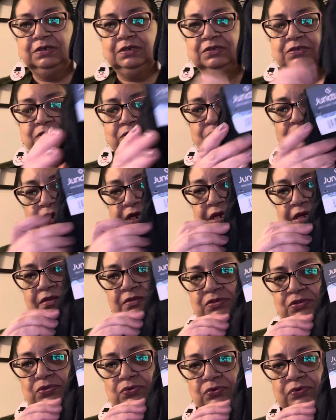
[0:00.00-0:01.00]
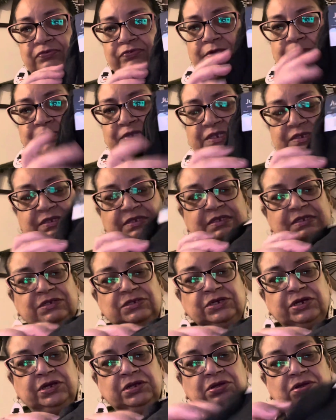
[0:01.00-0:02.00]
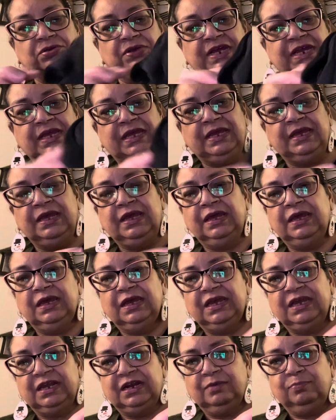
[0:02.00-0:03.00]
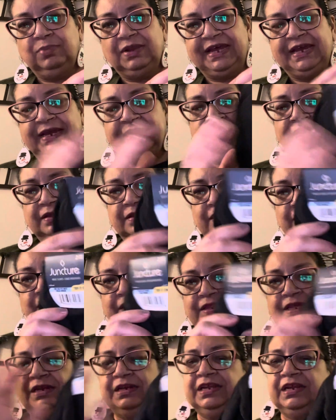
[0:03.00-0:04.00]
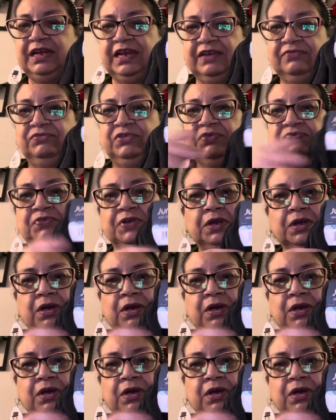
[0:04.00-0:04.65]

So to get two of them, this is a dark gray and a black. They did have different